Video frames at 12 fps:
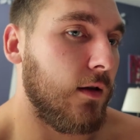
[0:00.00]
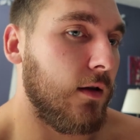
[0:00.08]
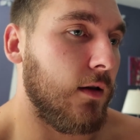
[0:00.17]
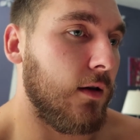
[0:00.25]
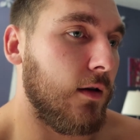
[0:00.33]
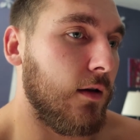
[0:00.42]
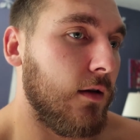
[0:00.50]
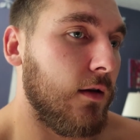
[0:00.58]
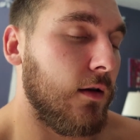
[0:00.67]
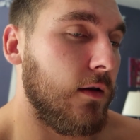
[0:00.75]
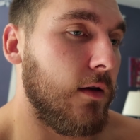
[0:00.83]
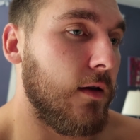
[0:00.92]
And
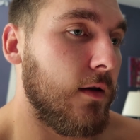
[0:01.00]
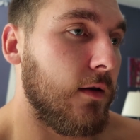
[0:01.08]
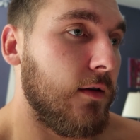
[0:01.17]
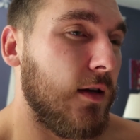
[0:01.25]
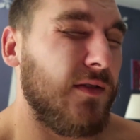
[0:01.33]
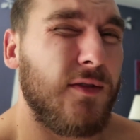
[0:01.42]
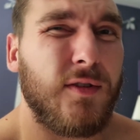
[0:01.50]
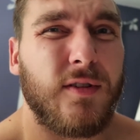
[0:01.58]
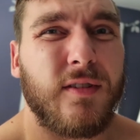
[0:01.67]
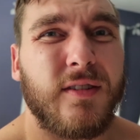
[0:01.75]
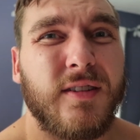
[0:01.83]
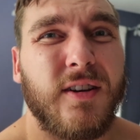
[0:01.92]
yeah, definitely feeling
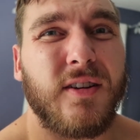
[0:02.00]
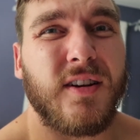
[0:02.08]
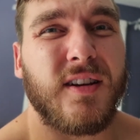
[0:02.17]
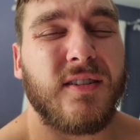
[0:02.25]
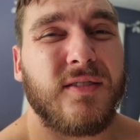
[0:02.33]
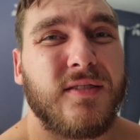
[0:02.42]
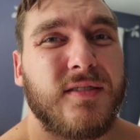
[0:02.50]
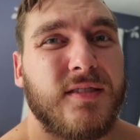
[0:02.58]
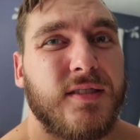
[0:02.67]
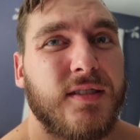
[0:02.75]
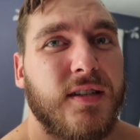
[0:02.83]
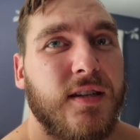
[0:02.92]
a little tired now.
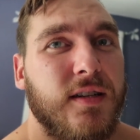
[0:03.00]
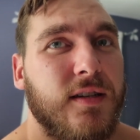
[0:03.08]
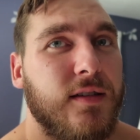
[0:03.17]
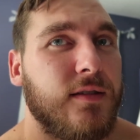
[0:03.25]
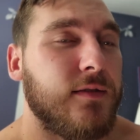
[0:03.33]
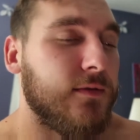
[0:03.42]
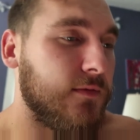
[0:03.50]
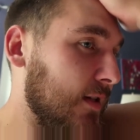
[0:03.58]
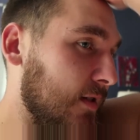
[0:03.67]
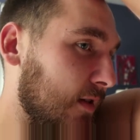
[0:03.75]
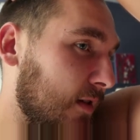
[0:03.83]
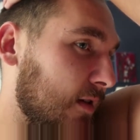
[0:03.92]
Just
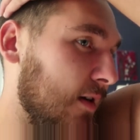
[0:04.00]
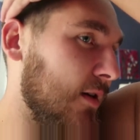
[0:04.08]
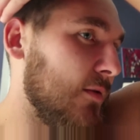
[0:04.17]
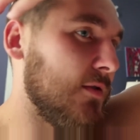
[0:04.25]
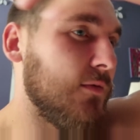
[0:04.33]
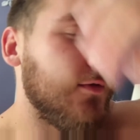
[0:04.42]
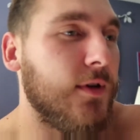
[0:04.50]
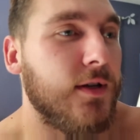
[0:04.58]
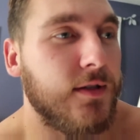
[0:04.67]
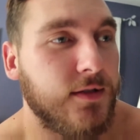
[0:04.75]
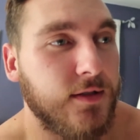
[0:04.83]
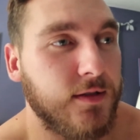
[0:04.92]
last night hung out with some
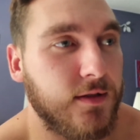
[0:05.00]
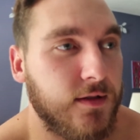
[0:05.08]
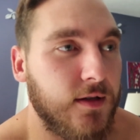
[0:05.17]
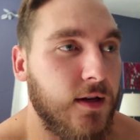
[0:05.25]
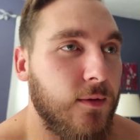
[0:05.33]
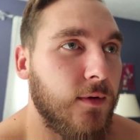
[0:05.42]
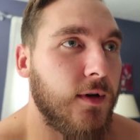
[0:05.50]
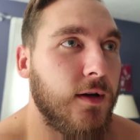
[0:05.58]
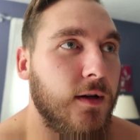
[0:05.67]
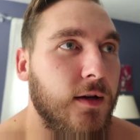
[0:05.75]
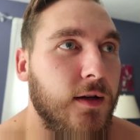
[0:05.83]
friends and today went on a